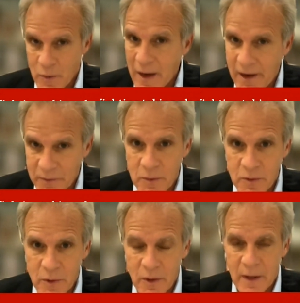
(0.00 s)
You have to
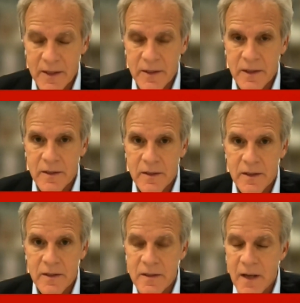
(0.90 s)
internalize this.
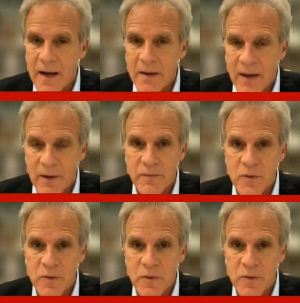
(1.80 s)
This is not a matter